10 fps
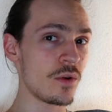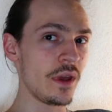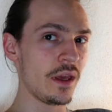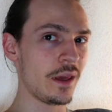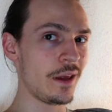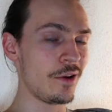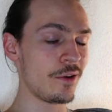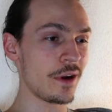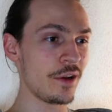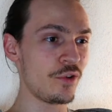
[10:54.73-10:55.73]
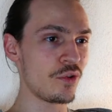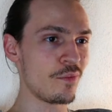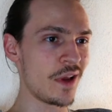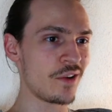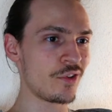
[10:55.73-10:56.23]
Here I should
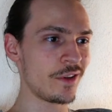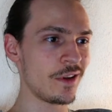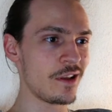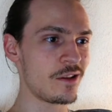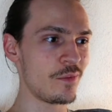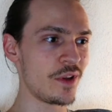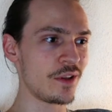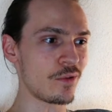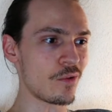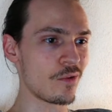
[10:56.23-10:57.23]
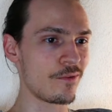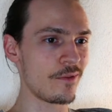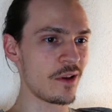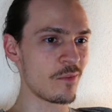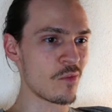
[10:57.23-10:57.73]
mention a little bit of
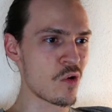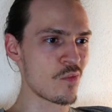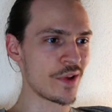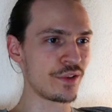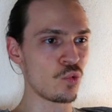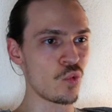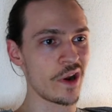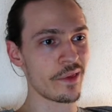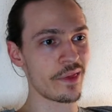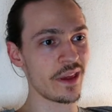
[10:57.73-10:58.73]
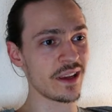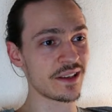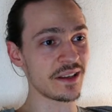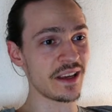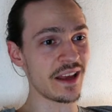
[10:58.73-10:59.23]
a moment where things
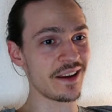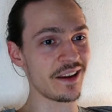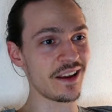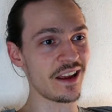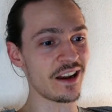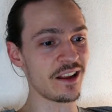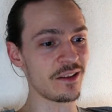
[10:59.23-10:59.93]
are getting a little